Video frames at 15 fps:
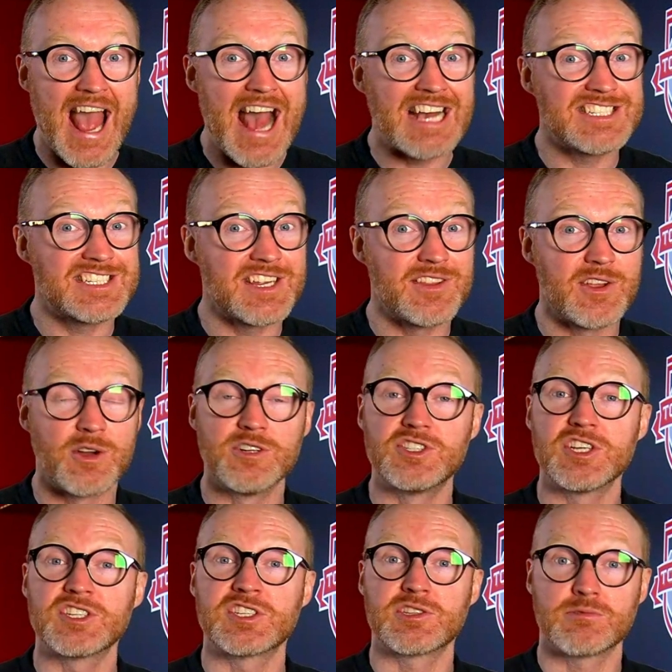as in there are
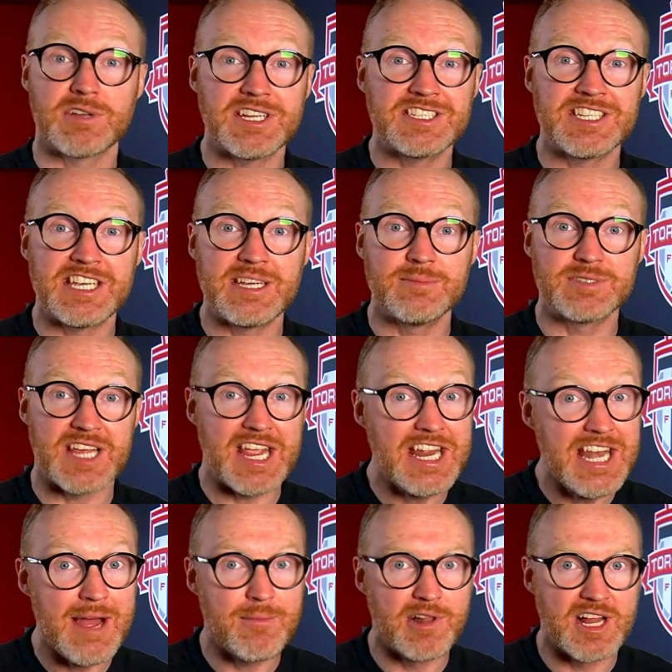just 3 teams in
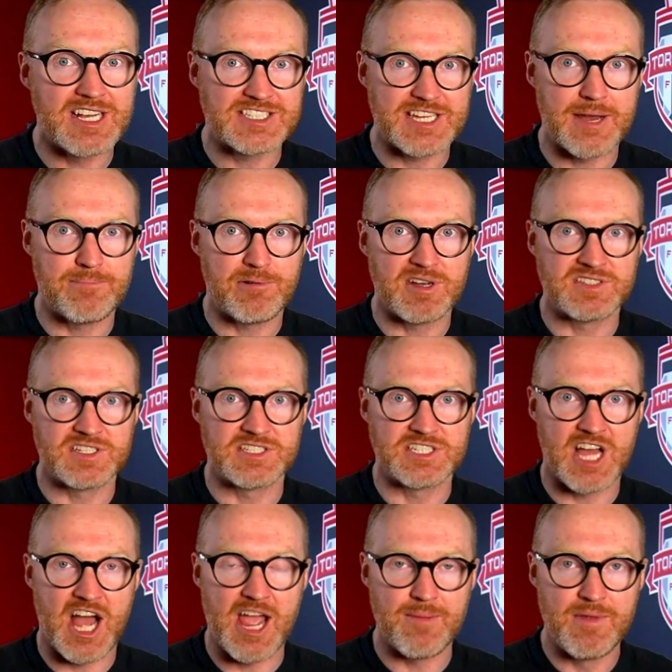MLS at present
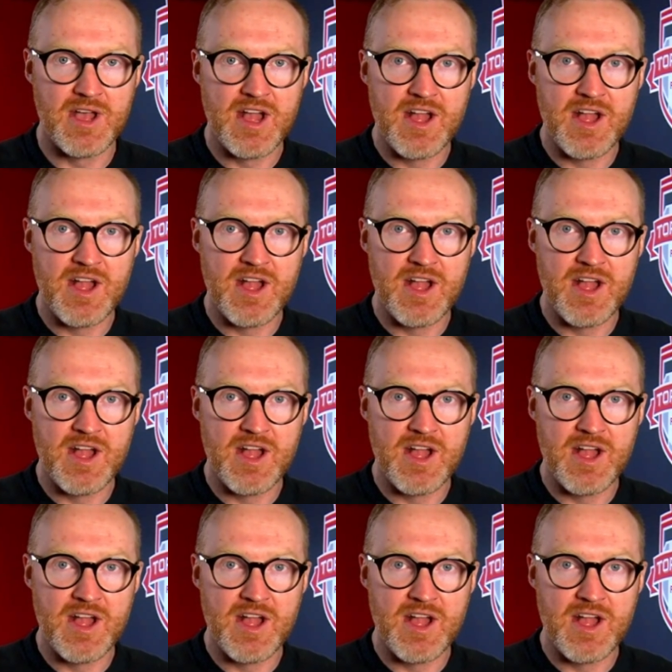time